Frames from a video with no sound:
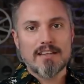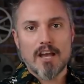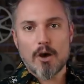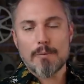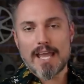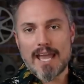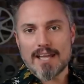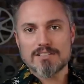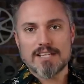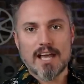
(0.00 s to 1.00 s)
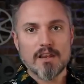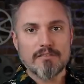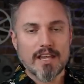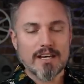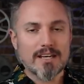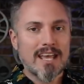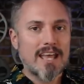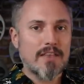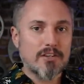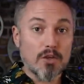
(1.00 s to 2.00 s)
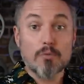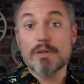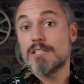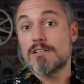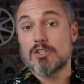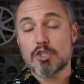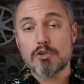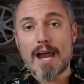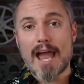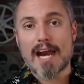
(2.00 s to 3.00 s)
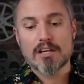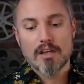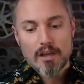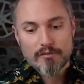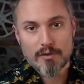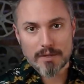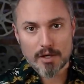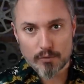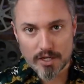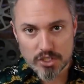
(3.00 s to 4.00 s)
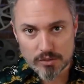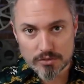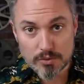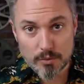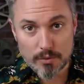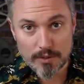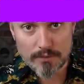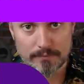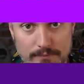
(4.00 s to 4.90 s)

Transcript: to help enhance and elevate it that don't really detract from the original story.